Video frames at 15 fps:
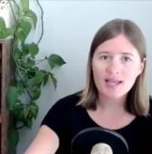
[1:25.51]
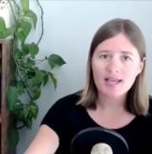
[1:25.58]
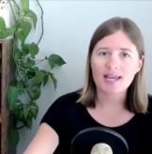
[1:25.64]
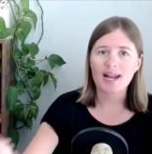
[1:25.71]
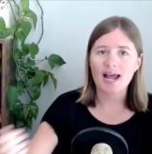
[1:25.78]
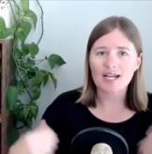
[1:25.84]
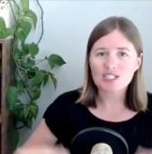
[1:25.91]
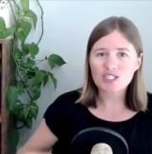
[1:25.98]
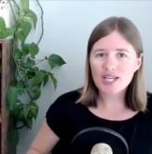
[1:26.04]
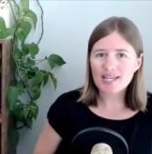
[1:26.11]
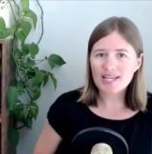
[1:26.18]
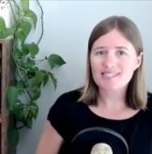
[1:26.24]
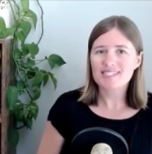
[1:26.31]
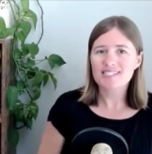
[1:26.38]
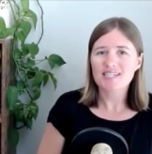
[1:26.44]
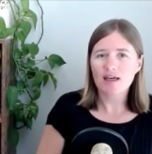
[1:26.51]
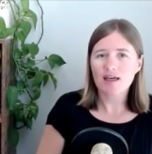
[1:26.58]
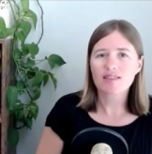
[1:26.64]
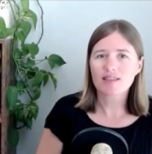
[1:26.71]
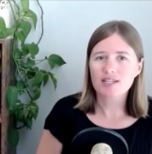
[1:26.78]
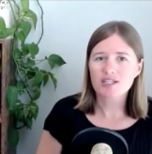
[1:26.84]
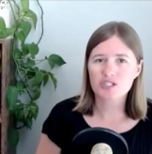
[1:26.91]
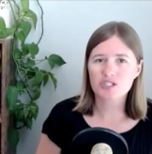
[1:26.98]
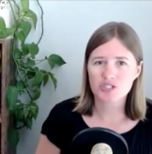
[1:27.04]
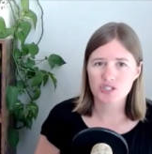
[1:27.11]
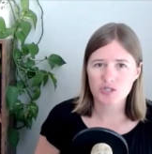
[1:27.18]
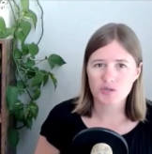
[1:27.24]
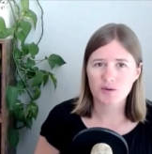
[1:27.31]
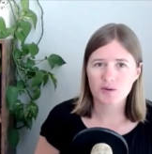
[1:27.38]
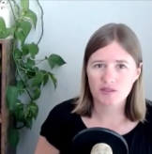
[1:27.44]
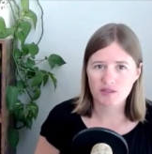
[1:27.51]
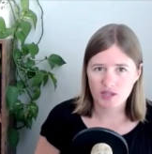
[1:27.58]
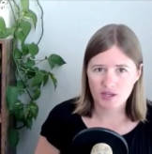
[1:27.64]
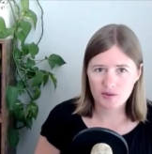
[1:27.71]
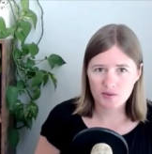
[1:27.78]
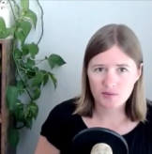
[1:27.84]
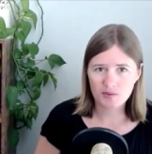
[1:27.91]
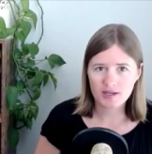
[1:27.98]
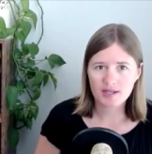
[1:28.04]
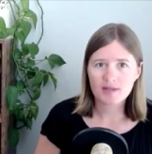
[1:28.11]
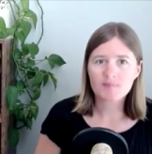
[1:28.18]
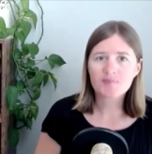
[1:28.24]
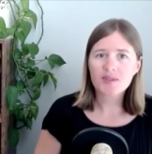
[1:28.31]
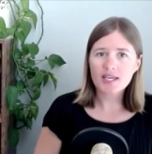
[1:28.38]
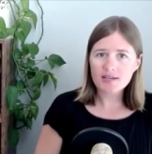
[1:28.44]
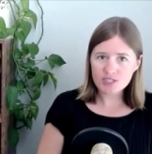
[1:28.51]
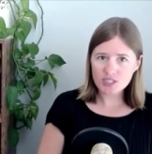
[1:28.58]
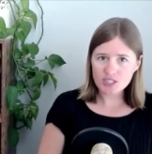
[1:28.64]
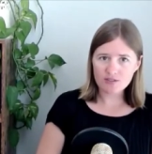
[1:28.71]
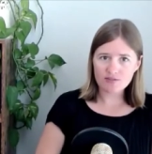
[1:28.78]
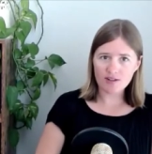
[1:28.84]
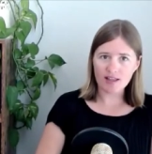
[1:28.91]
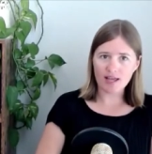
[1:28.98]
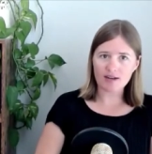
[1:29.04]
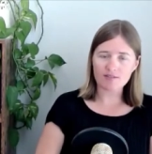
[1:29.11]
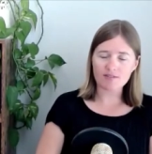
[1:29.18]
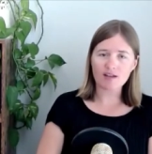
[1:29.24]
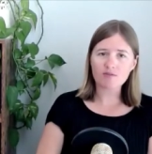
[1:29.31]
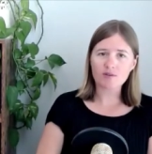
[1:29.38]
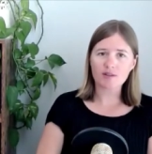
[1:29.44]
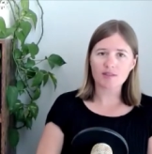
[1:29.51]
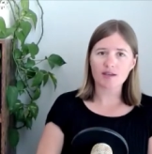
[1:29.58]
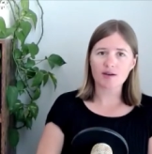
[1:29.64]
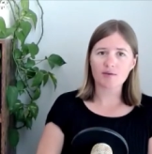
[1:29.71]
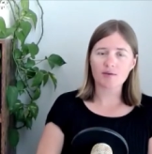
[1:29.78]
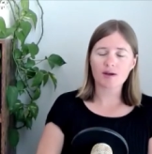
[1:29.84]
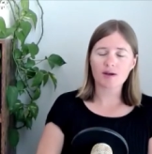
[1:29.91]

It actually has nothing to do with you if she fell out of love with you.